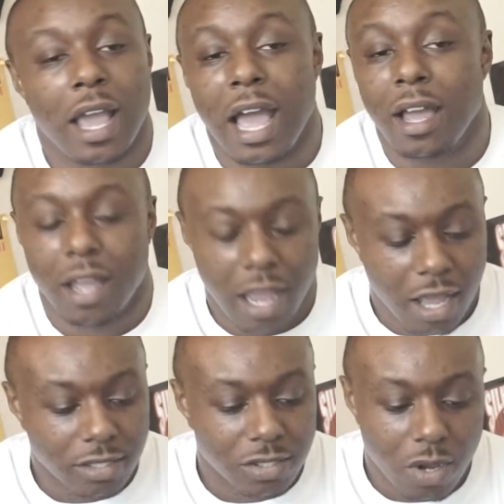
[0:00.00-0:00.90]

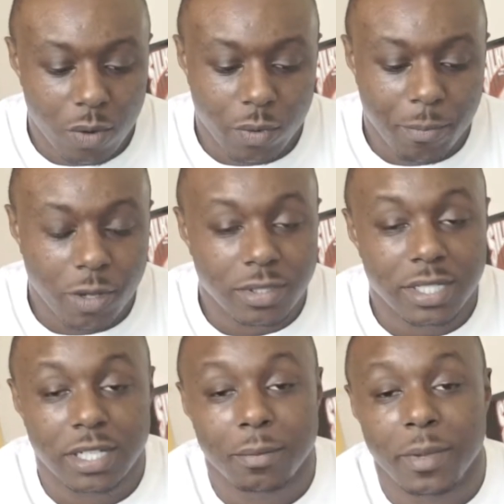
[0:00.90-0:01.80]
I'll start with Mo
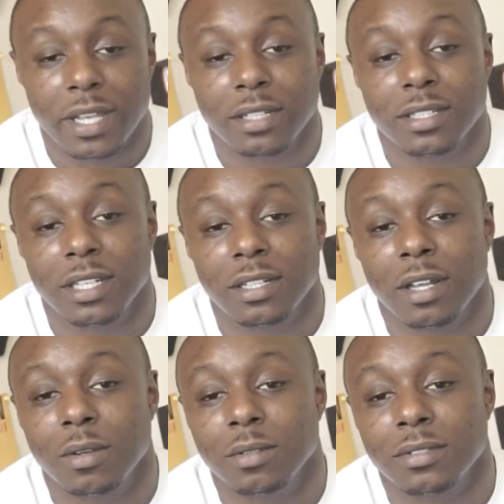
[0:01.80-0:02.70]
City, man,
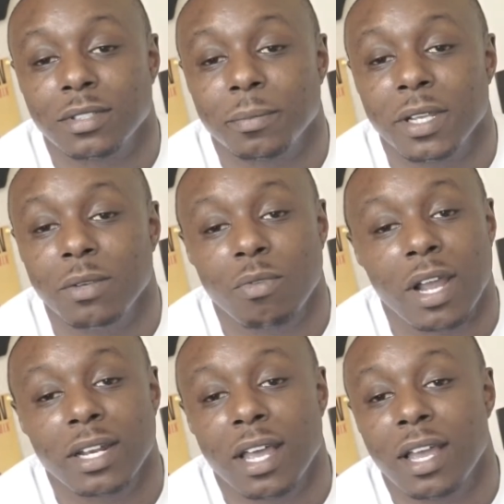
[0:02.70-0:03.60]
D-Lo, to me
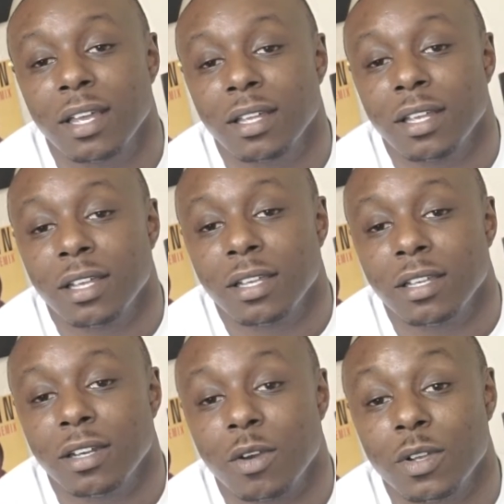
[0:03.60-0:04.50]
right now.
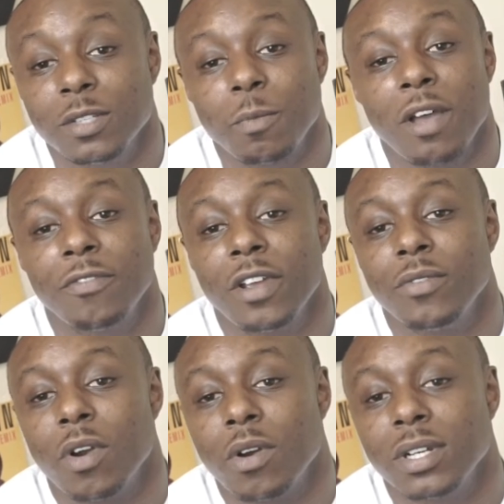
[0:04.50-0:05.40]
He's my
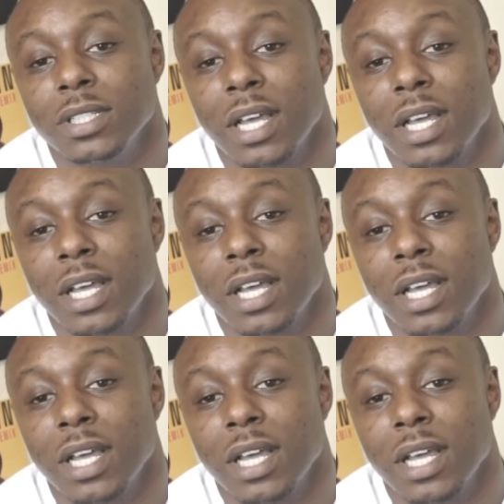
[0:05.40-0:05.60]
favorite artist